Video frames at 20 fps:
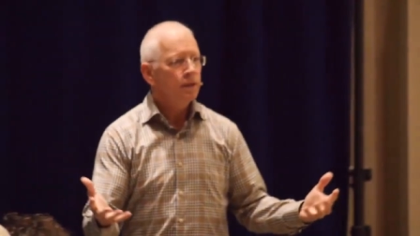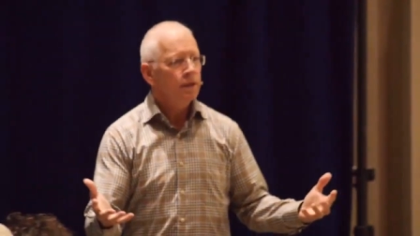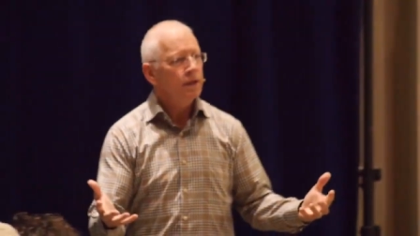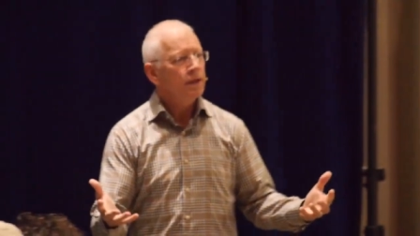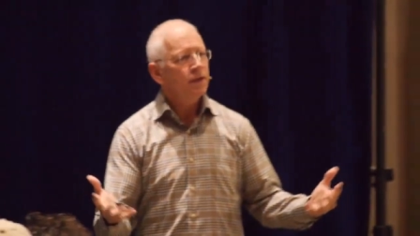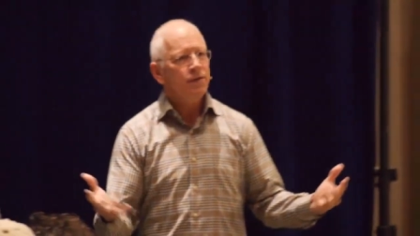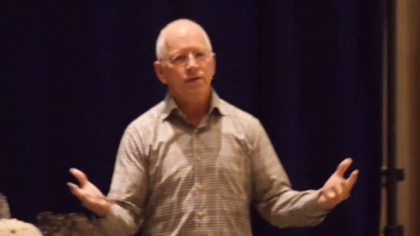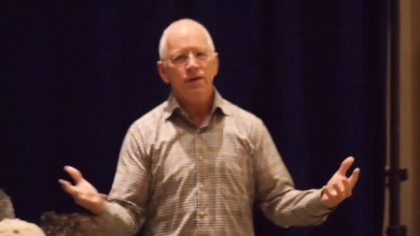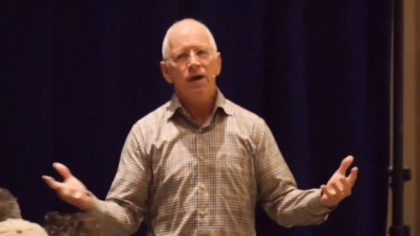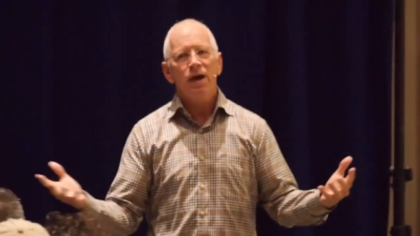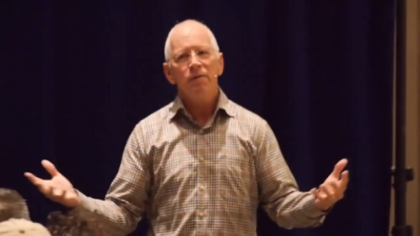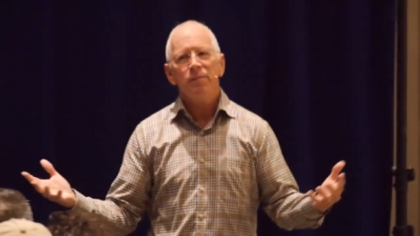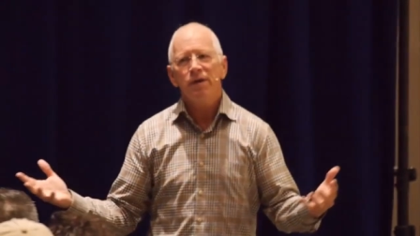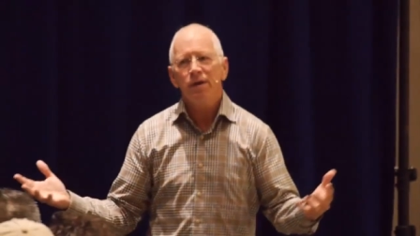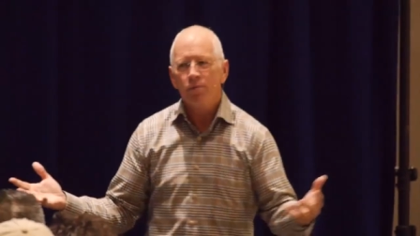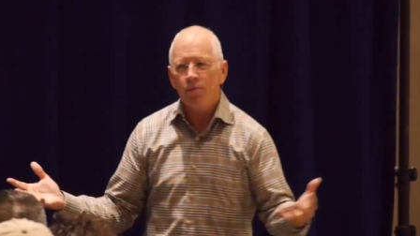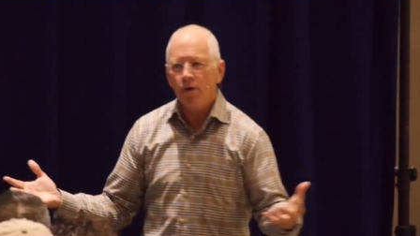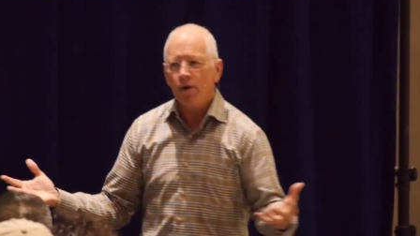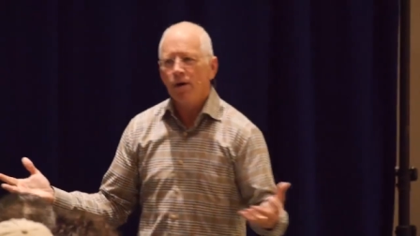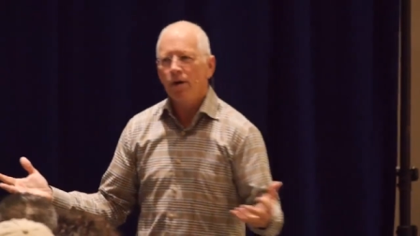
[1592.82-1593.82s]
He doesn't come
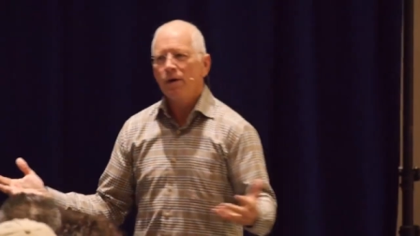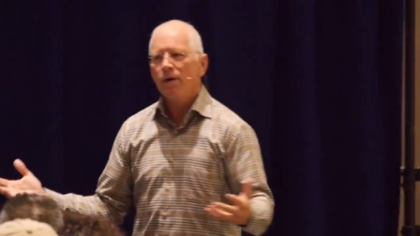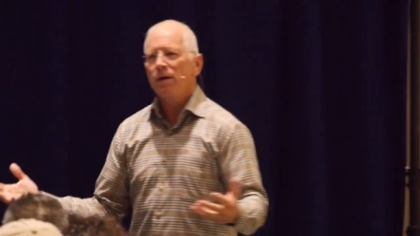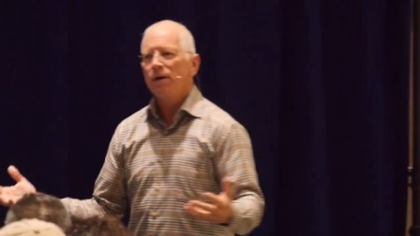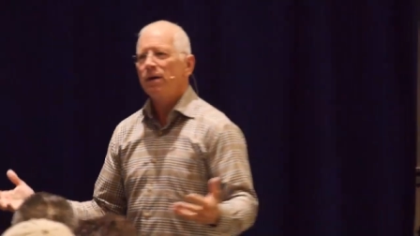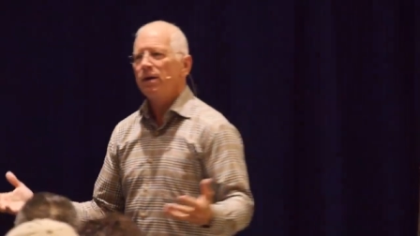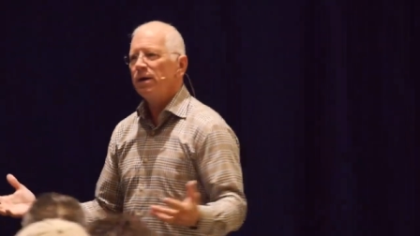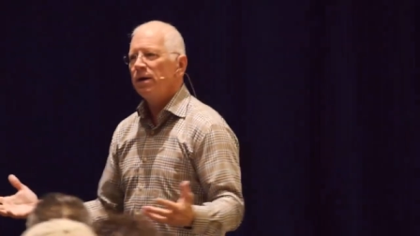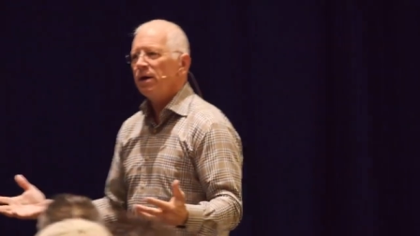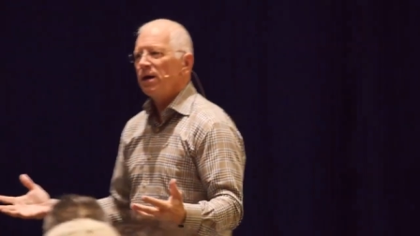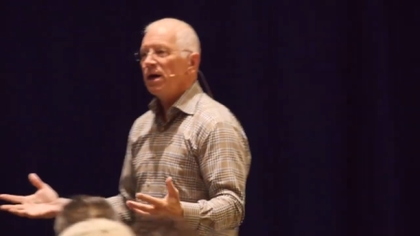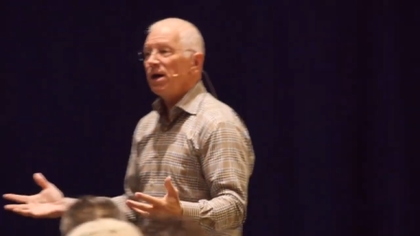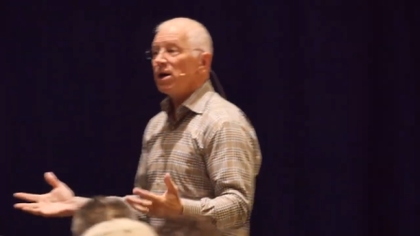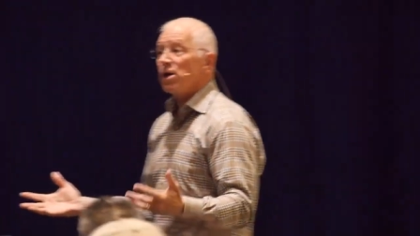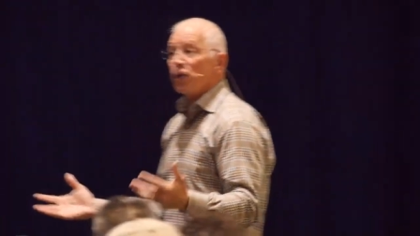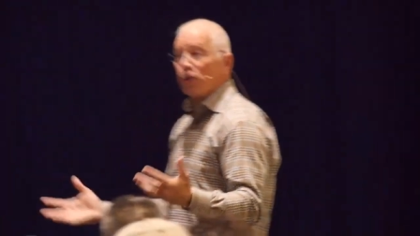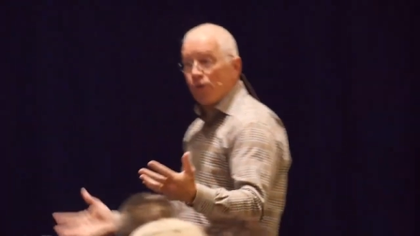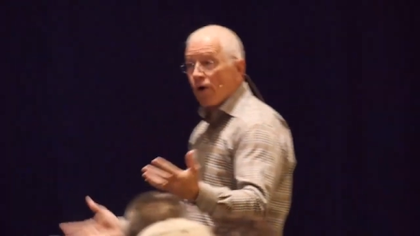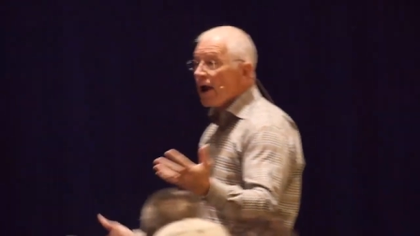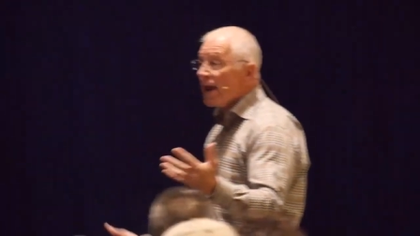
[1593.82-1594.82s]
anymore.
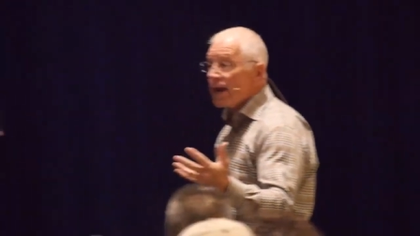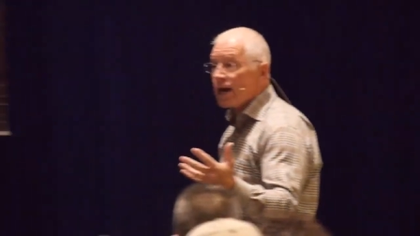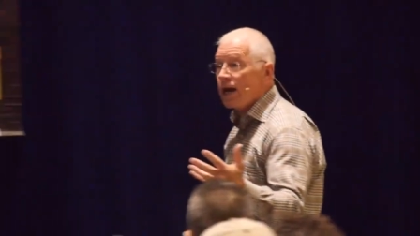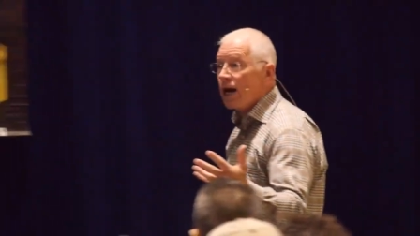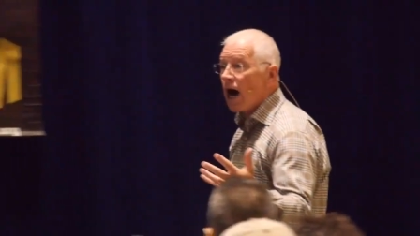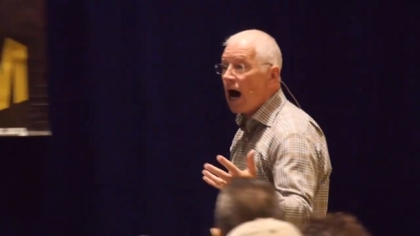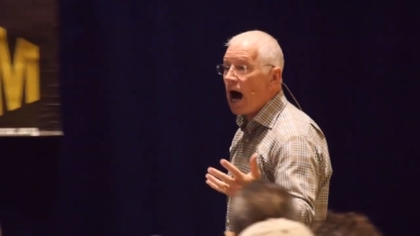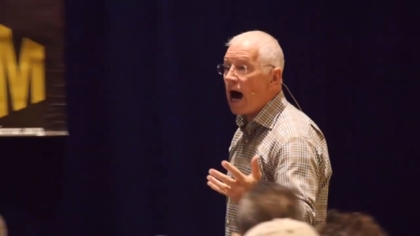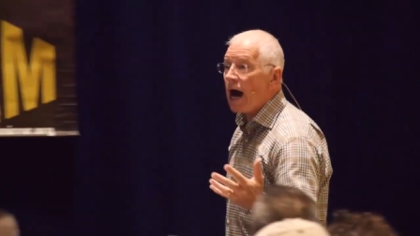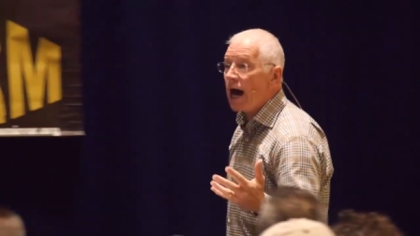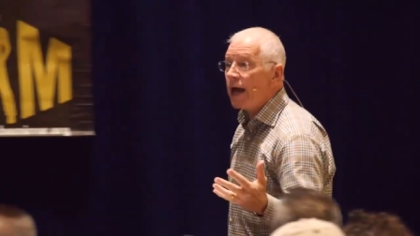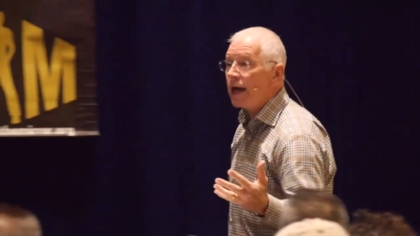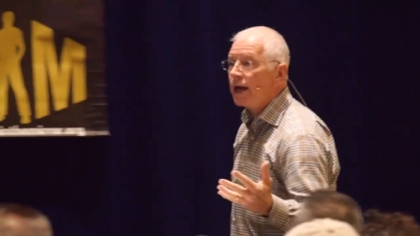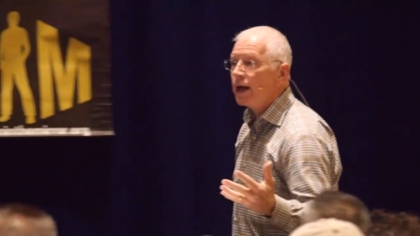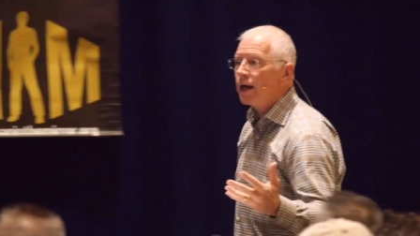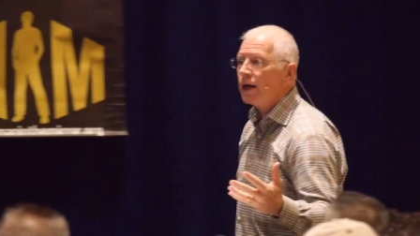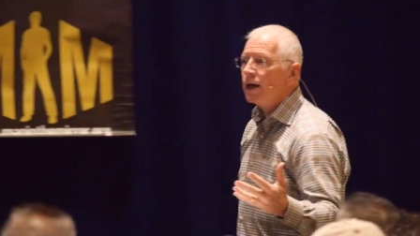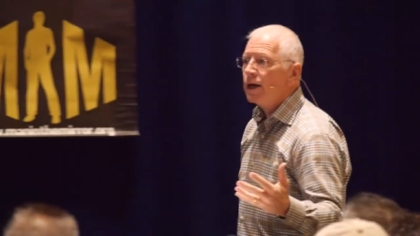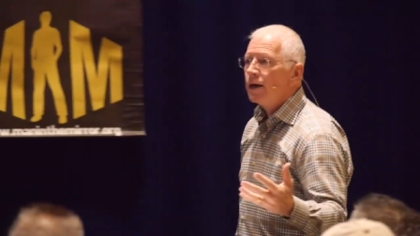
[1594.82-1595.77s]
A great guy.